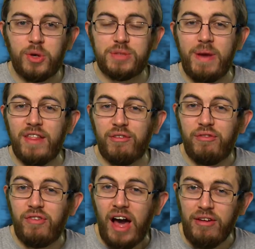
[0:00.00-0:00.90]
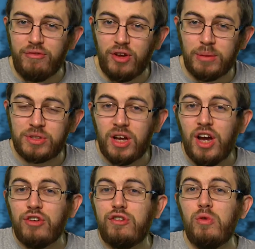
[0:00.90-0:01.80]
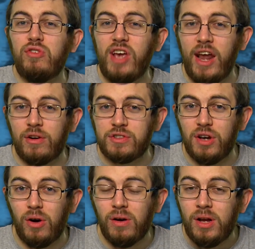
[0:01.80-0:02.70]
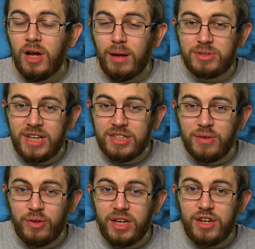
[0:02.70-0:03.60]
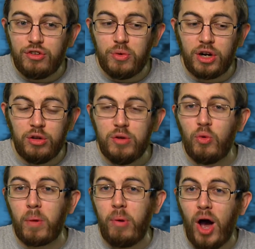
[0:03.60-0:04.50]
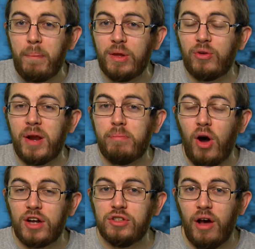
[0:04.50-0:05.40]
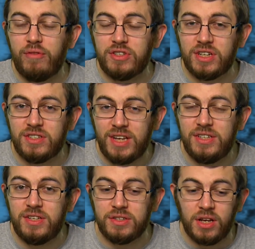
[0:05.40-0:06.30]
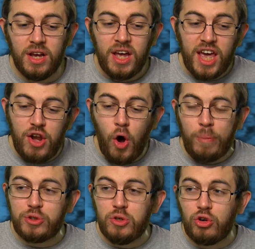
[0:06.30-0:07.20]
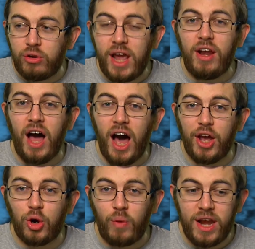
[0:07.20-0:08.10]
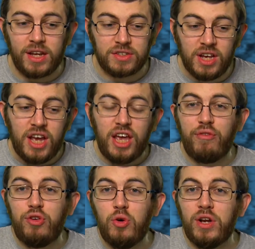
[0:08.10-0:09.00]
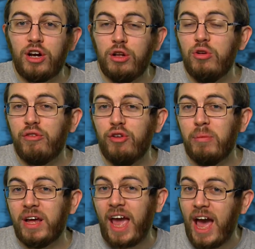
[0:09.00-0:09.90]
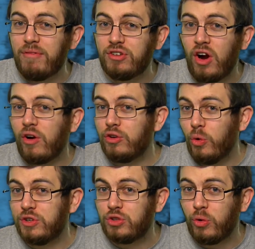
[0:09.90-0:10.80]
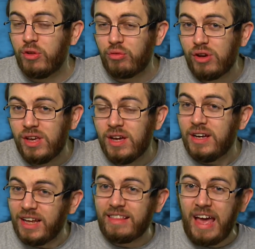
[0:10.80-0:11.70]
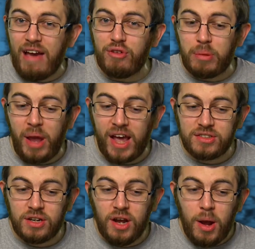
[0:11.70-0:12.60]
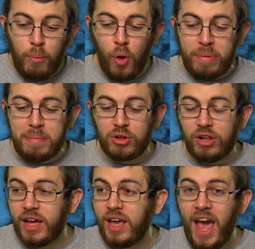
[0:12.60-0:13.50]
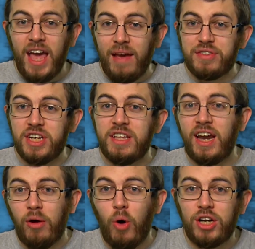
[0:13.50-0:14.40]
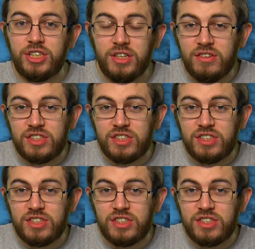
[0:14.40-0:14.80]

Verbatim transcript: to expand the five films to ten or so, ostensibly to include more popular and box office successes, in hopes to create higher ratings. If you include a film like Avatar or Toy Story three, like they have in the past, more people are like, hey, I've seen that, I'll watch and